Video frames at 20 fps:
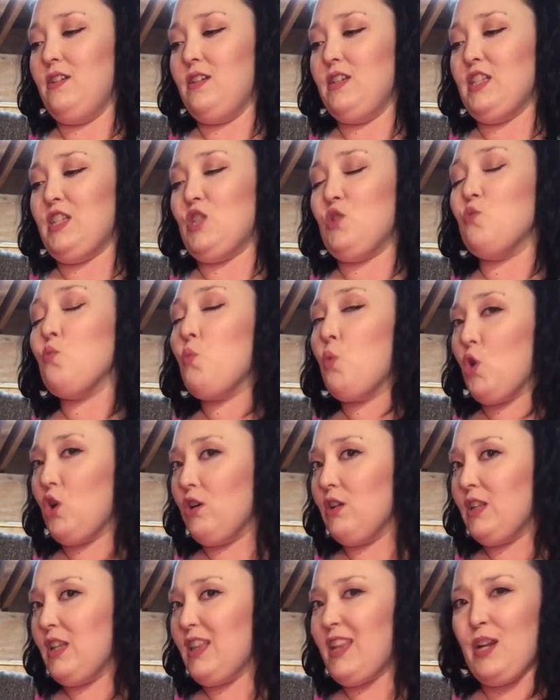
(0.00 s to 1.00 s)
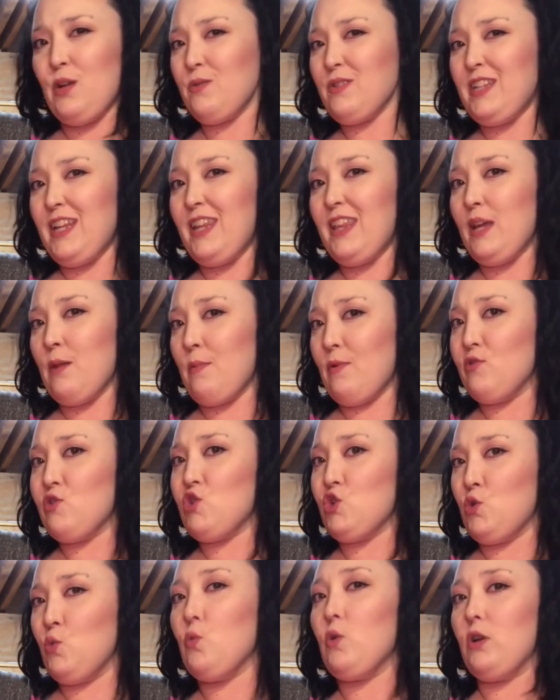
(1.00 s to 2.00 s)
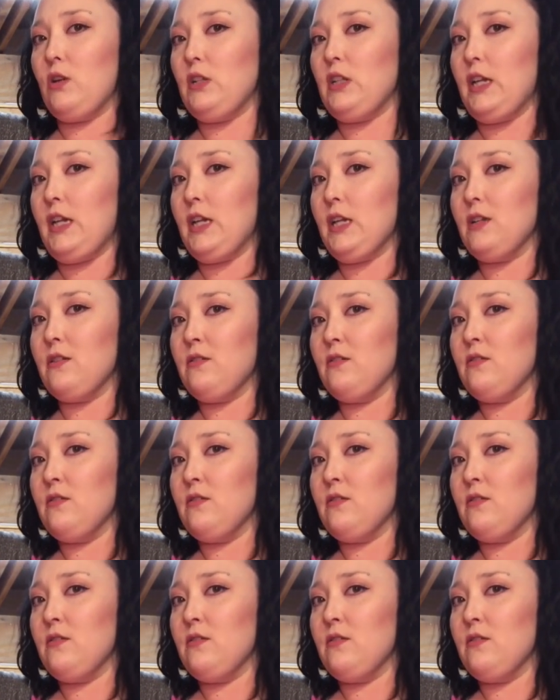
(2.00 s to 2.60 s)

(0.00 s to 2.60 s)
swirl it. They don't say anything about swirling.